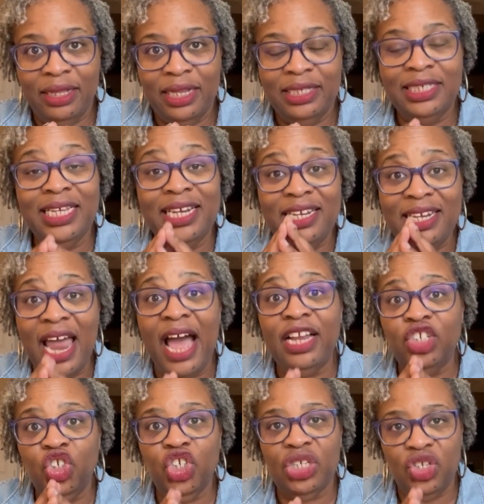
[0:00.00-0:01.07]
to not
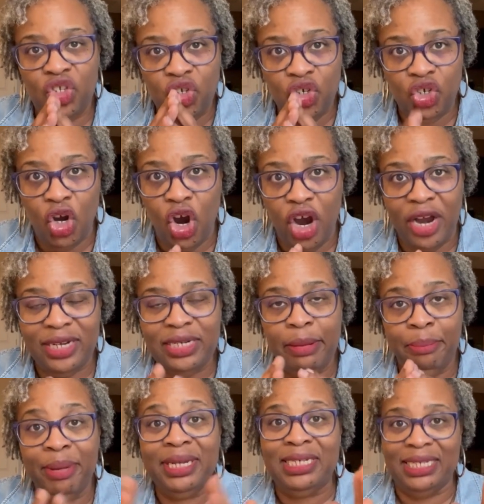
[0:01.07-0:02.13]
just start,
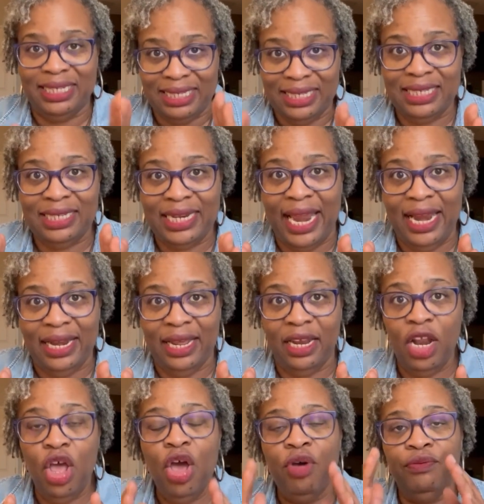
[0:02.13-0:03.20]
but to sustain it.
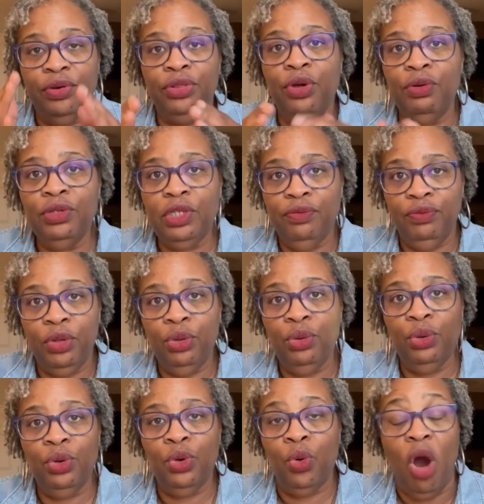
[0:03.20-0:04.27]
For those of you
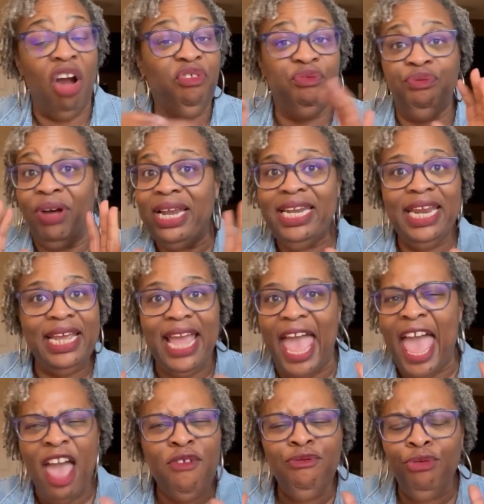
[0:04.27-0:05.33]
who are funding
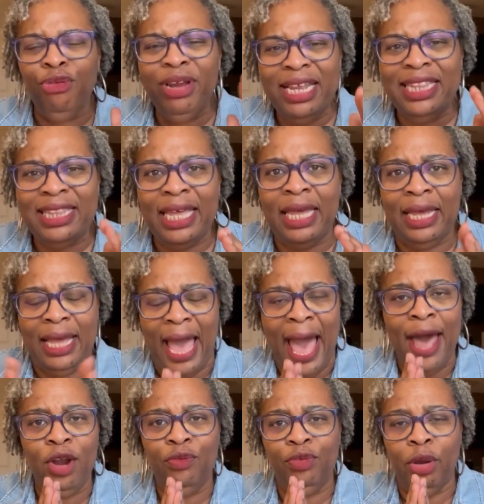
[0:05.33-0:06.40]
everything
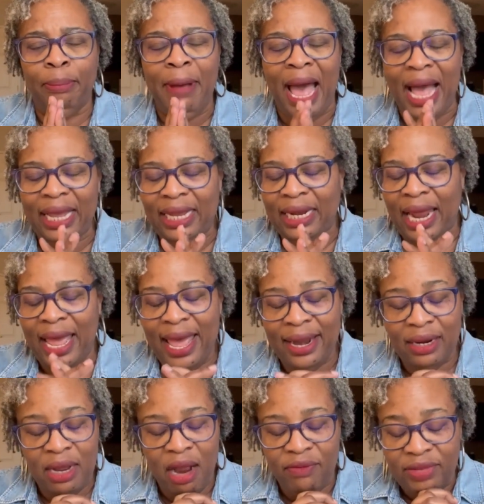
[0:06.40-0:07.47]
out of your pocket, I had a
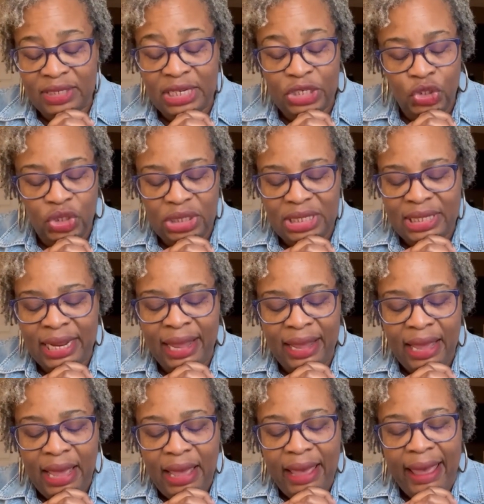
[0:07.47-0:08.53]
conversation today
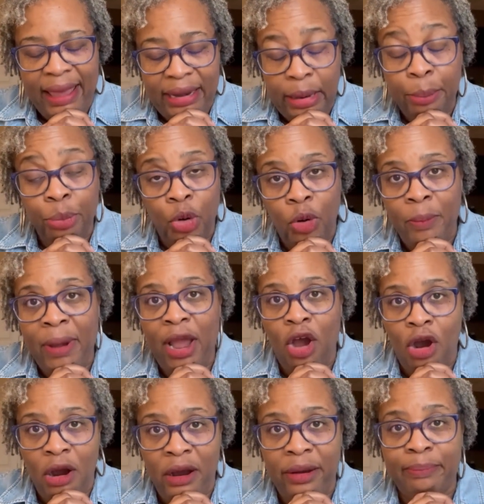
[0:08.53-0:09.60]
and it broke my
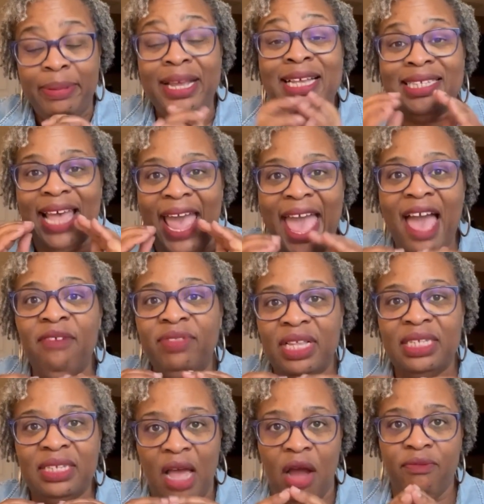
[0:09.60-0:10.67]
heart, because I have this
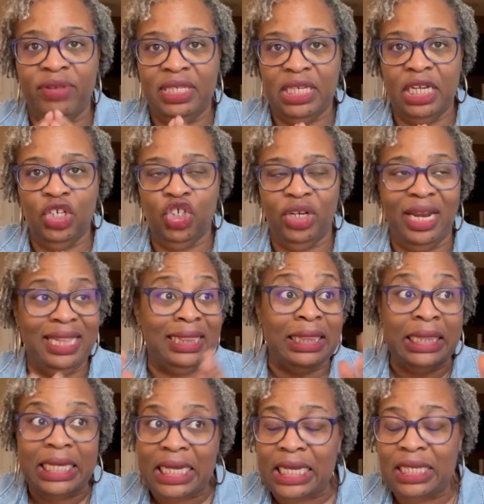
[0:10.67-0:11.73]
conversation at
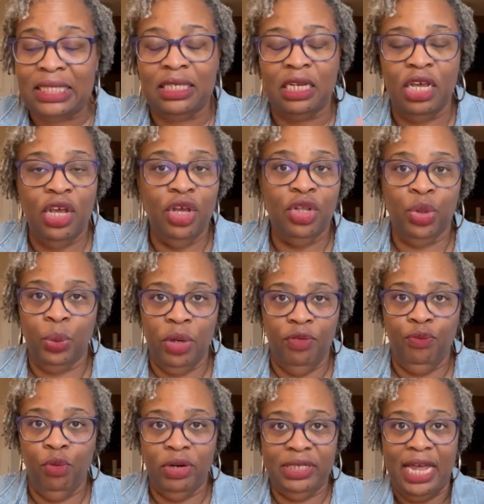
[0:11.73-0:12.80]
least 3 or
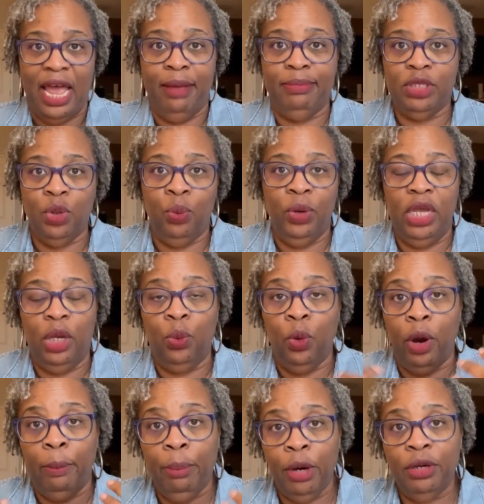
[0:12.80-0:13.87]
4 times a week, where
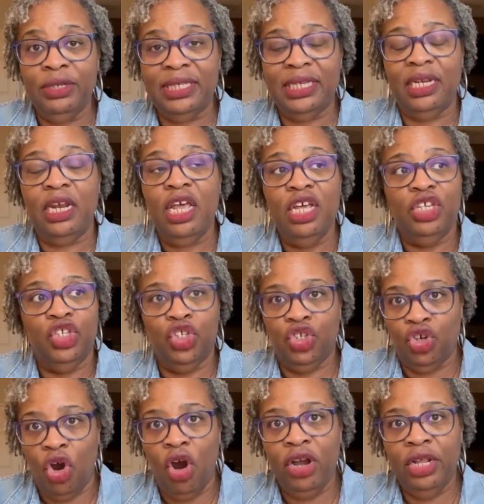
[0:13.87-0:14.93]
a person
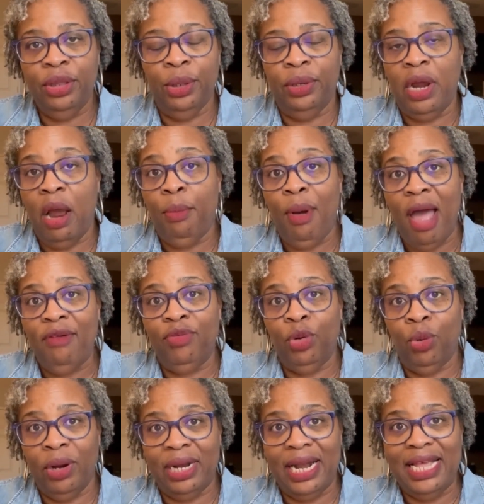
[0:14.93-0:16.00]
started their nonprofit
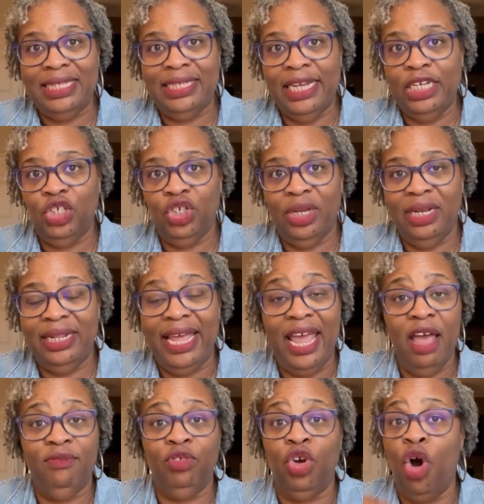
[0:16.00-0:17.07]
organization, they
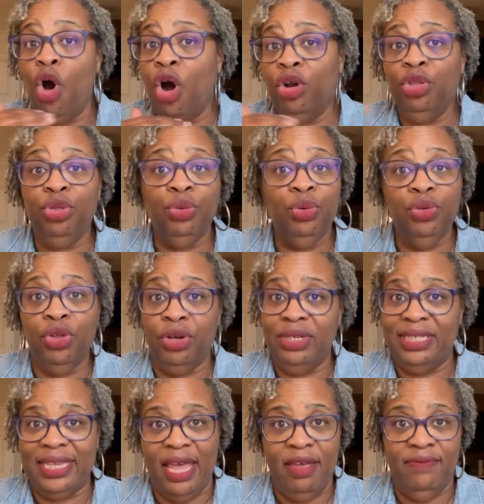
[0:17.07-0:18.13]
have gone through their
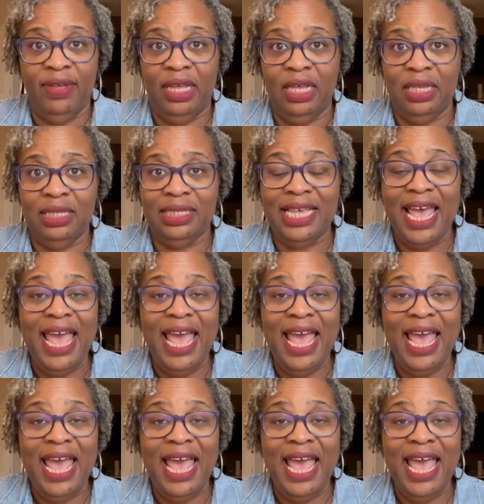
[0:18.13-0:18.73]
savings